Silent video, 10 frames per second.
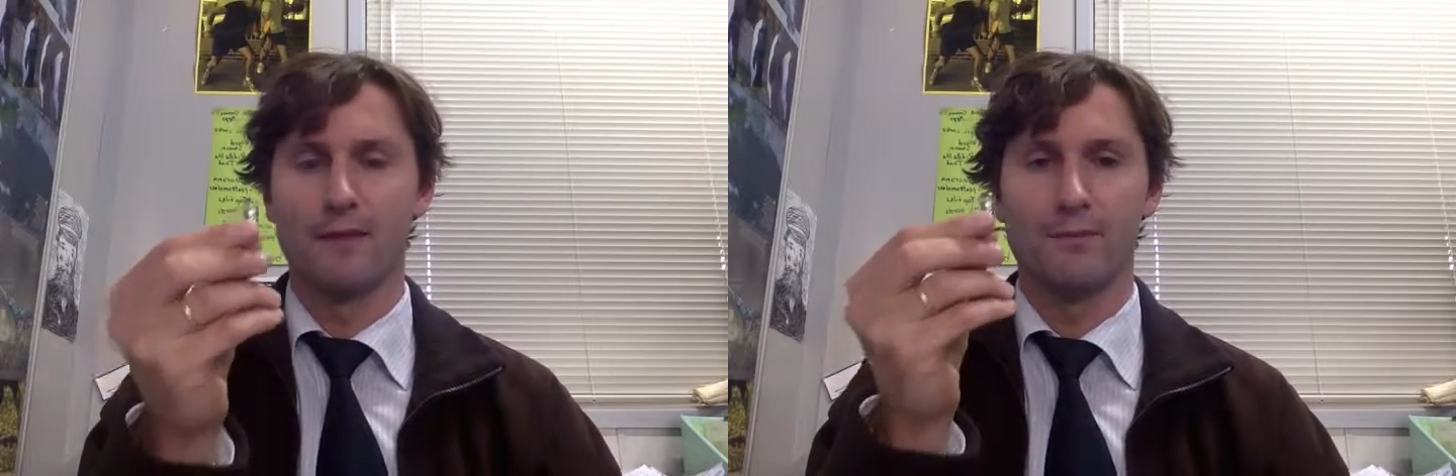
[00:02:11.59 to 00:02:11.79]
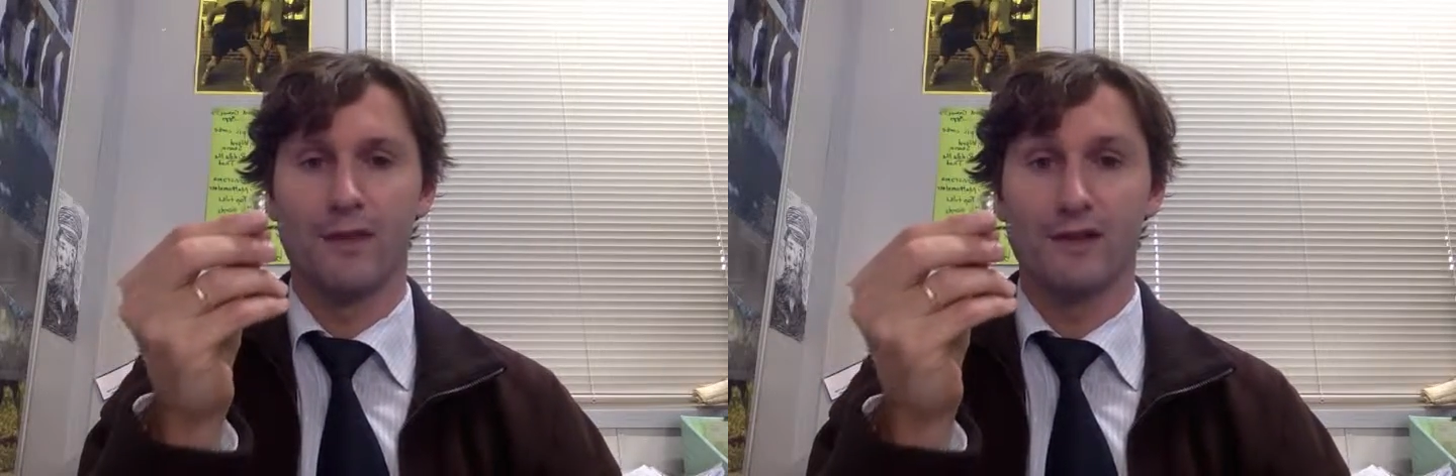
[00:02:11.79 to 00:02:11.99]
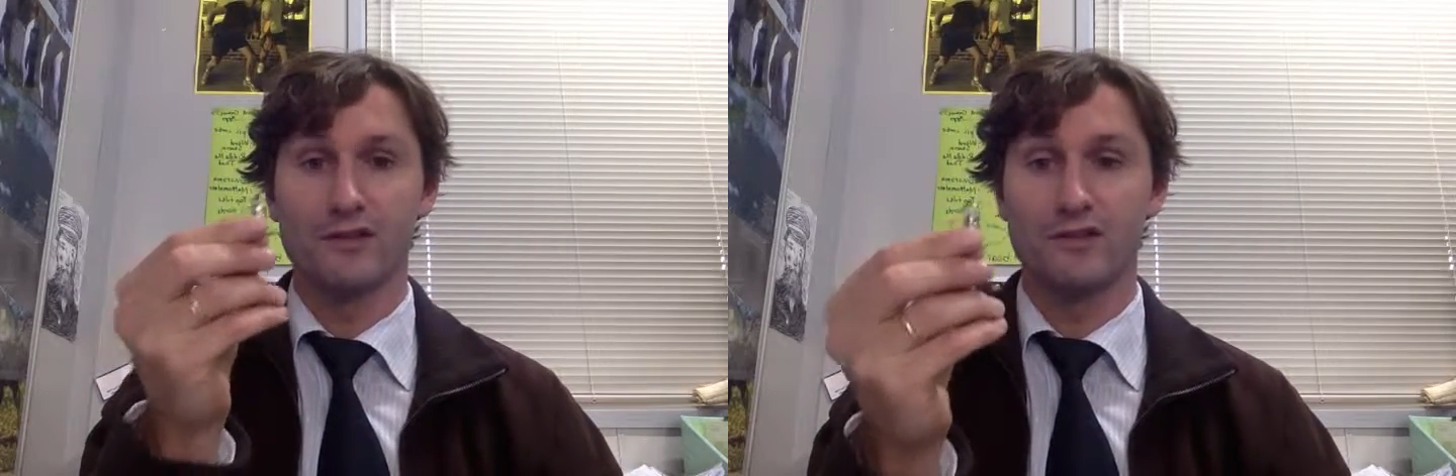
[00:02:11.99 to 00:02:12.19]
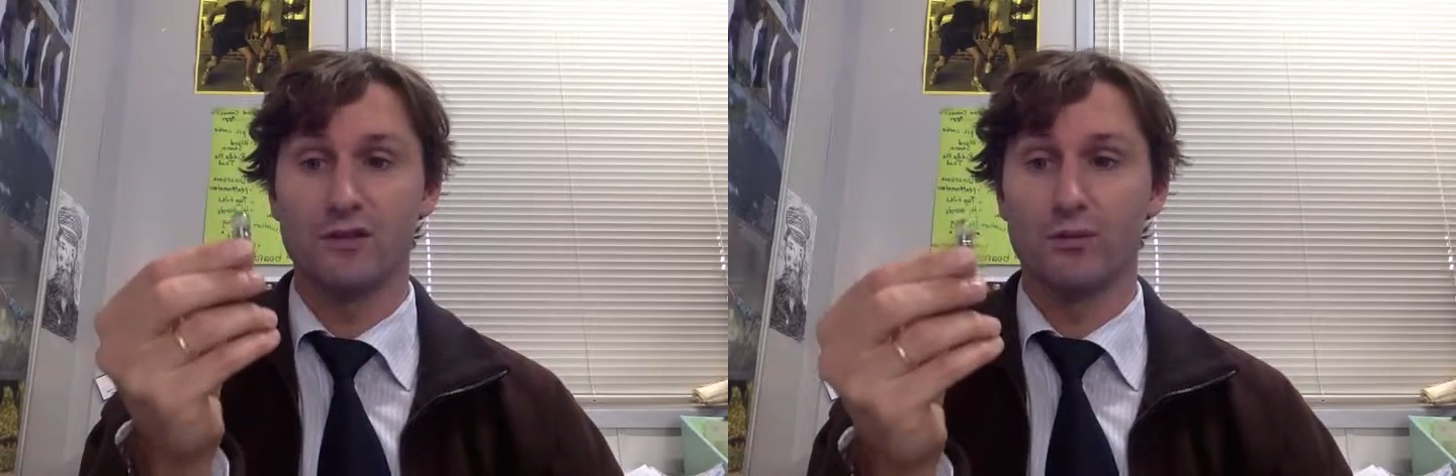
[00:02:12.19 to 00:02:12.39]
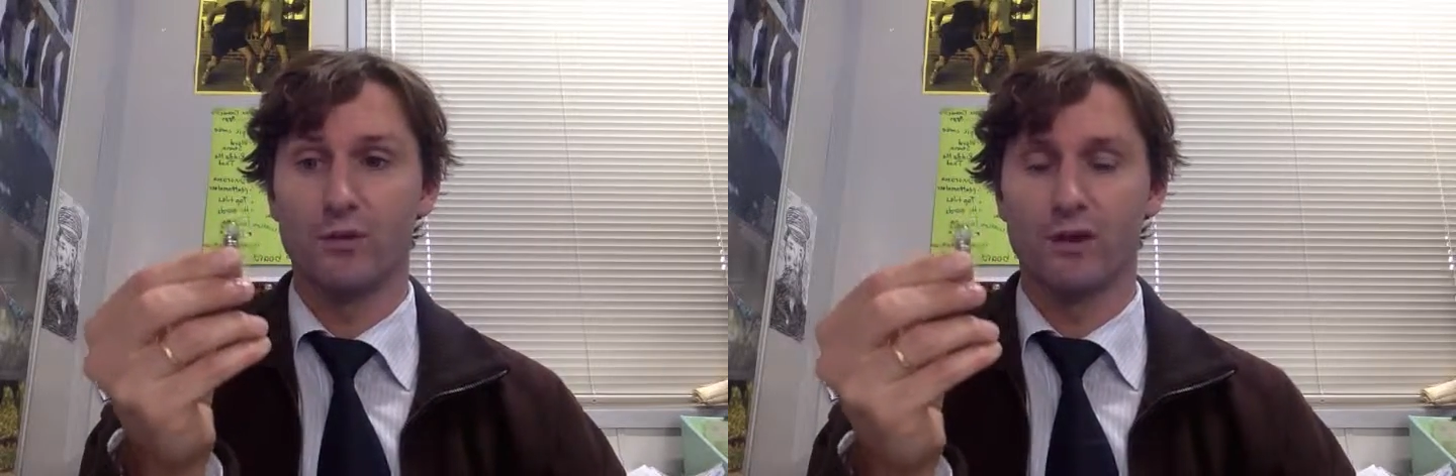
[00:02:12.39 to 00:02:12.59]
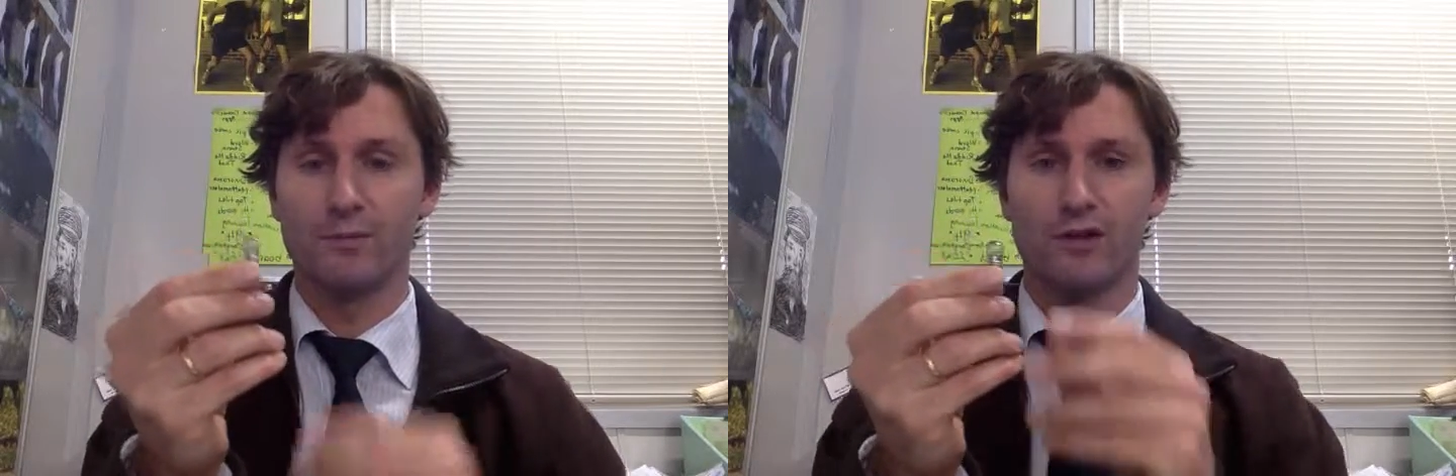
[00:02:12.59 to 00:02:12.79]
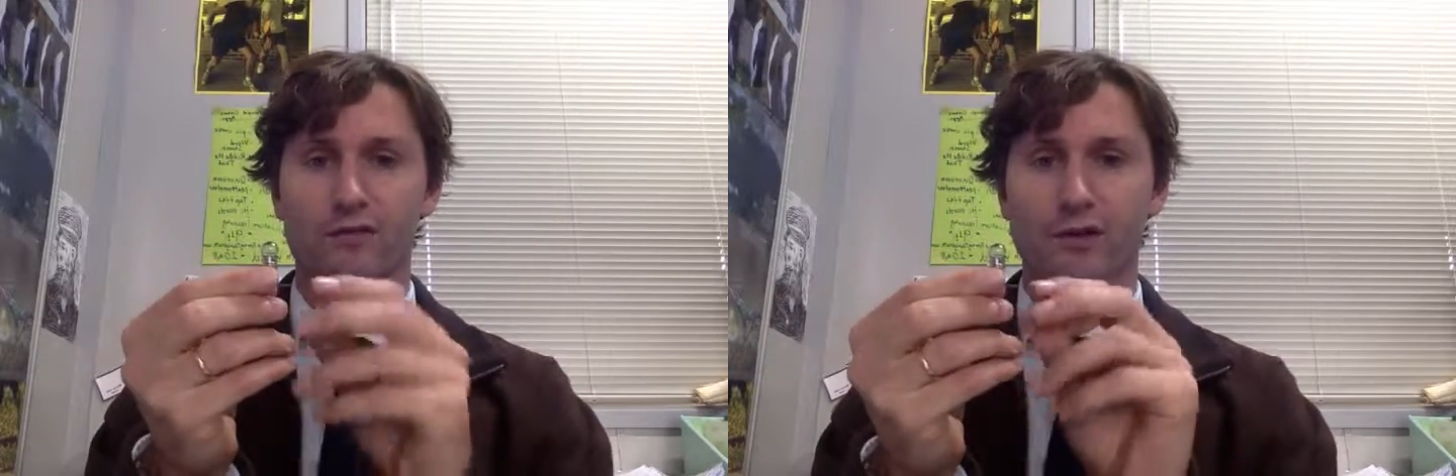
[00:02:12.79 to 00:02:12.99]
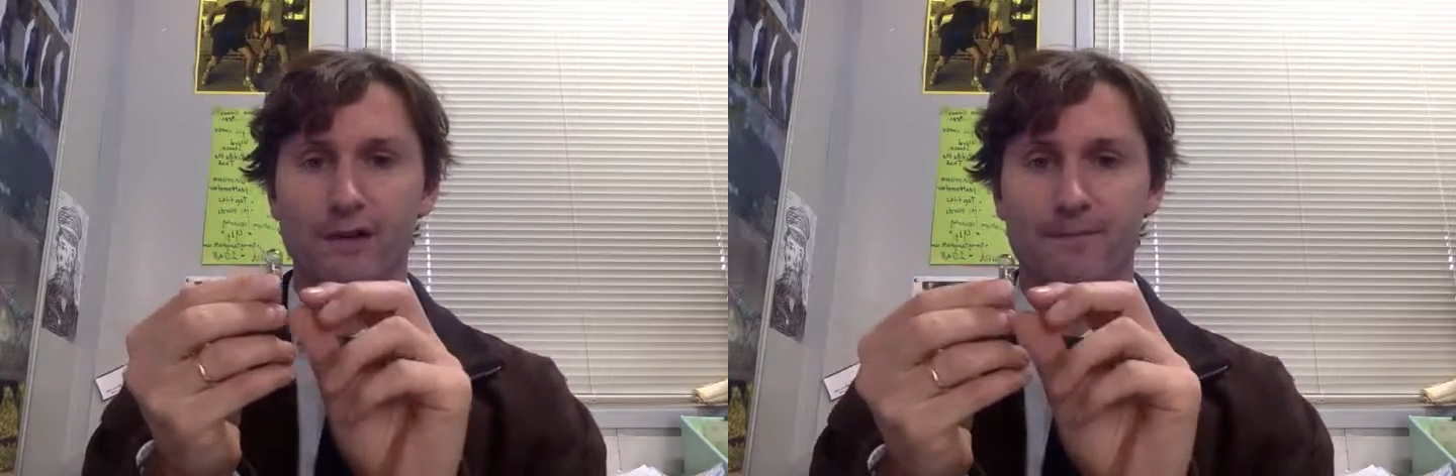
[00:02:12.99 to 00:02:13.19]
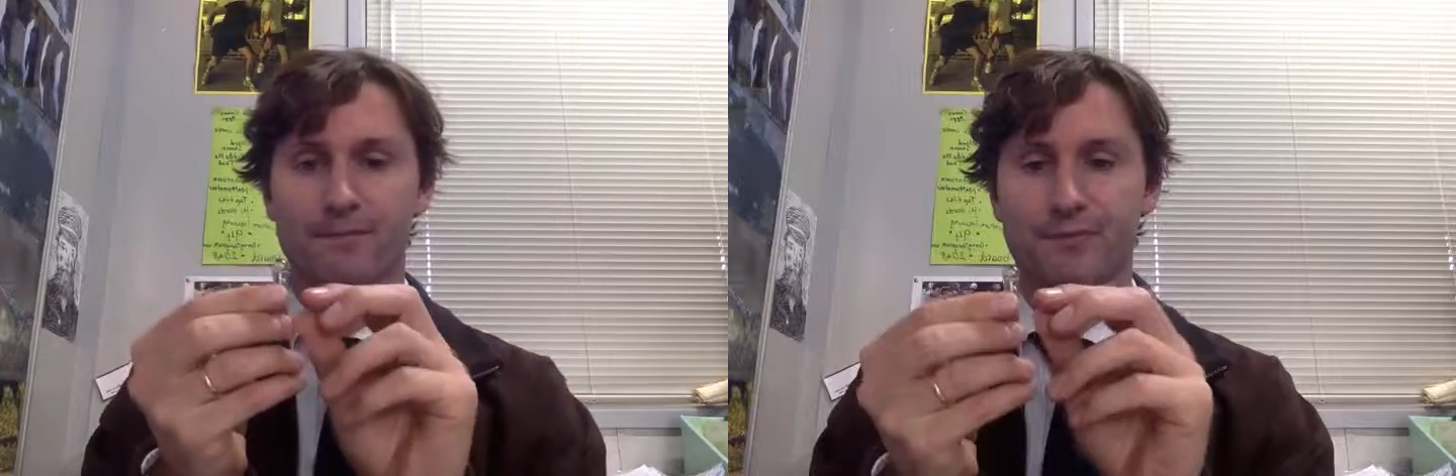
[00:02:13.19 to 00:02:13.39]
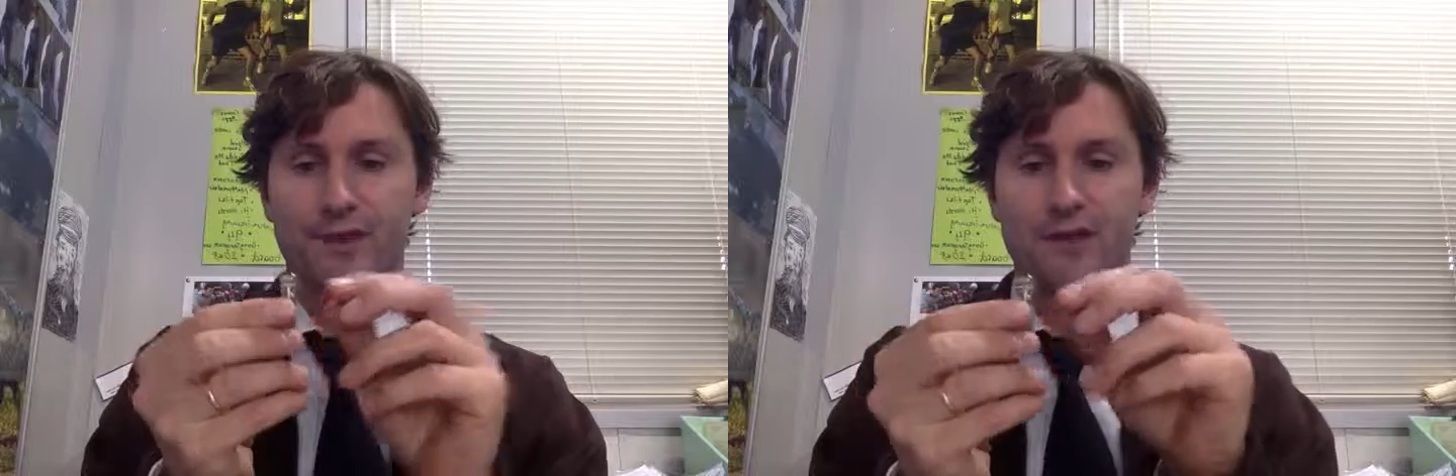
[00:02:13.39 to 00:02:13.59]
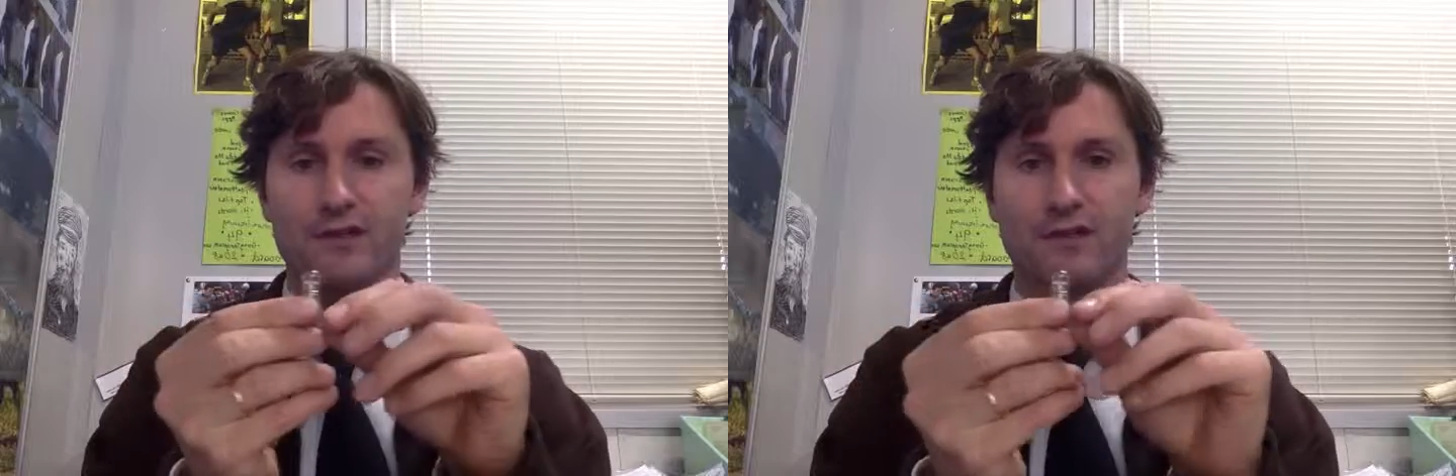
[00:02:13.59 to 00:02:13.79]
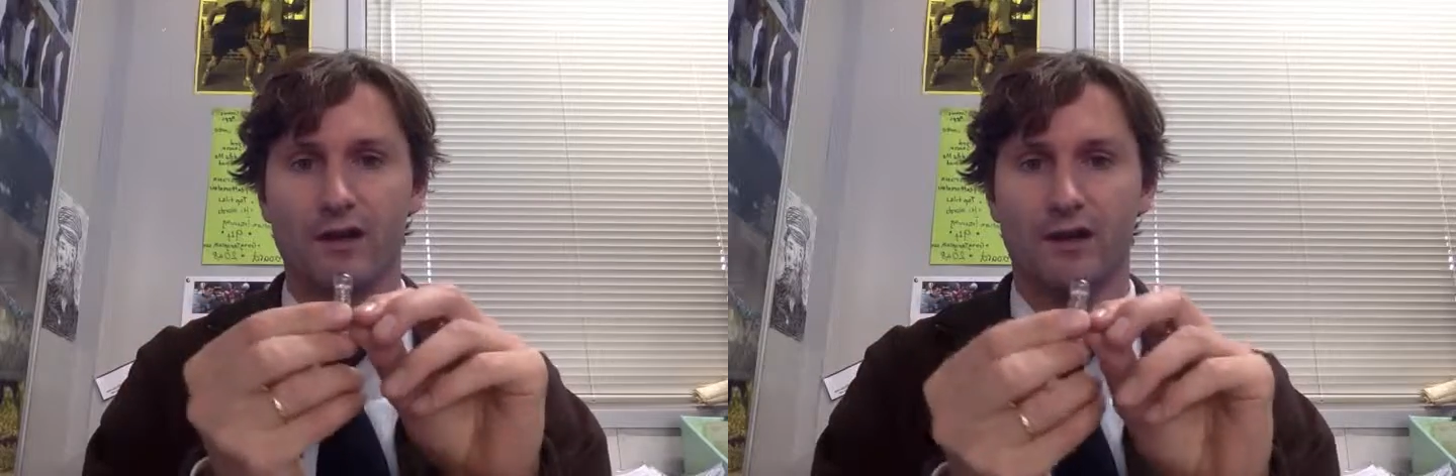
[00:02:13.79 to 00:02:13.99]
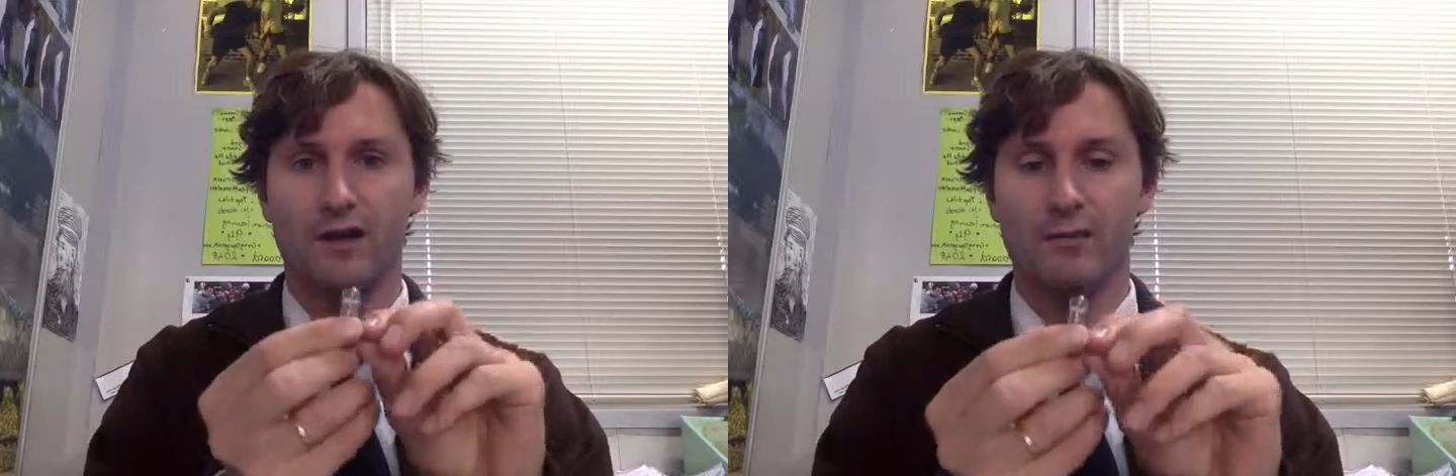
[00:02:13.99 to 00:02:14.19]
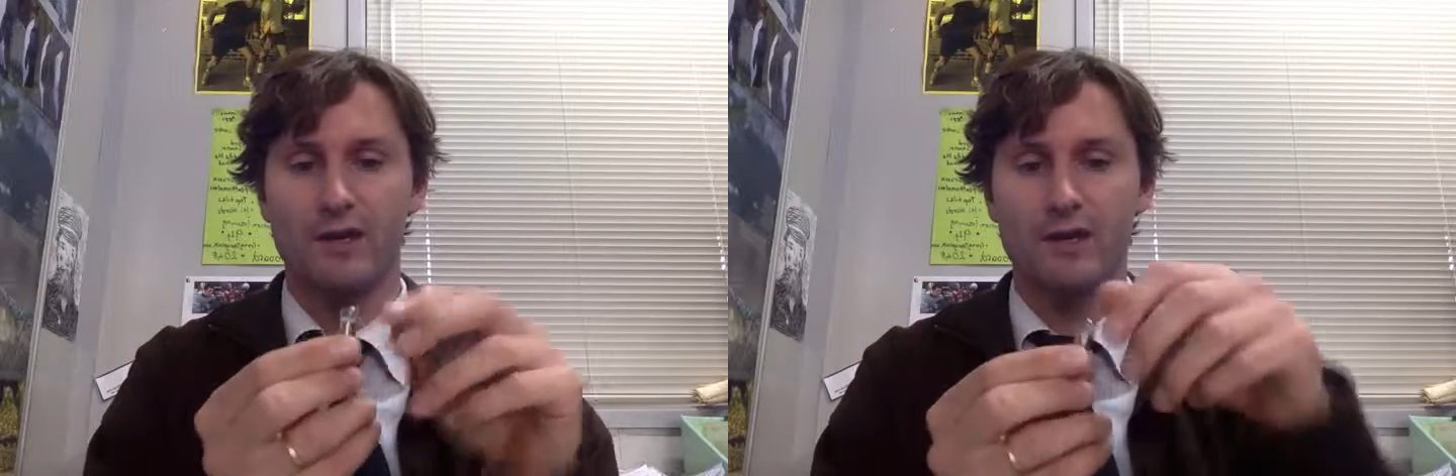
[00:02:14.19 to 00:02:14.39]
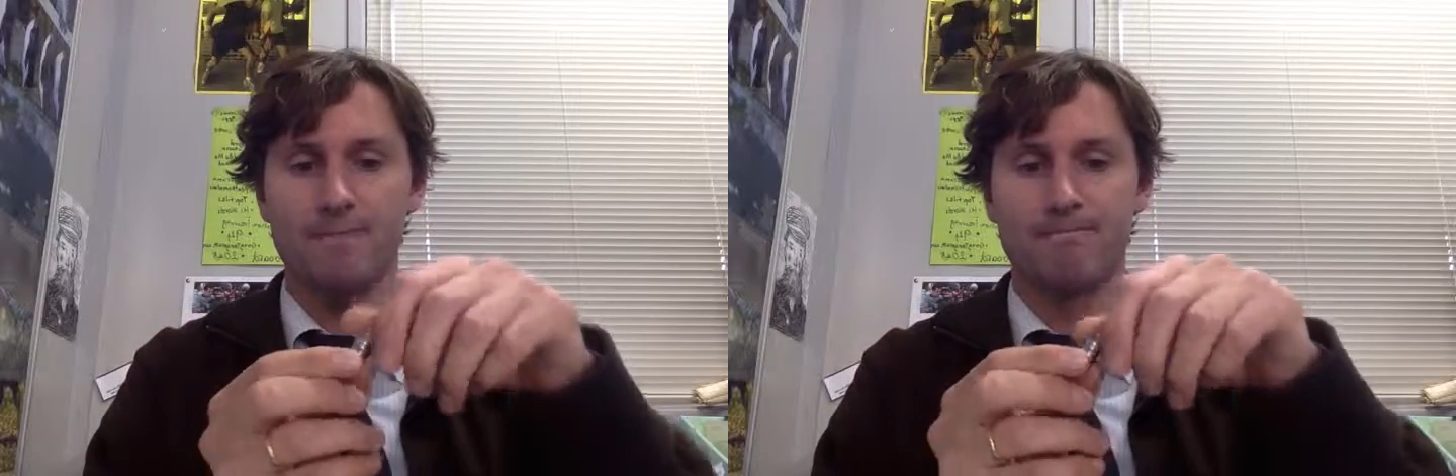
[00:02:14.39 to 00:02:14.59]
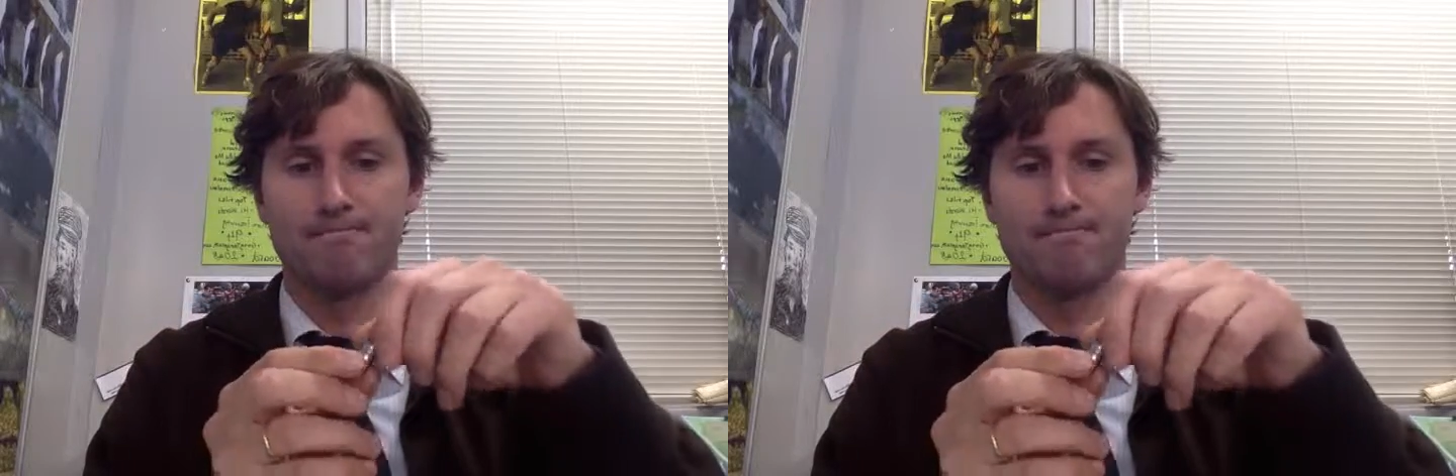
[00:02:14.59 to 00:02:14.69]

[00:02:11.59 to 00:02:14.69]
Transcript: but they'll still work beautifully. Now, this light globe here,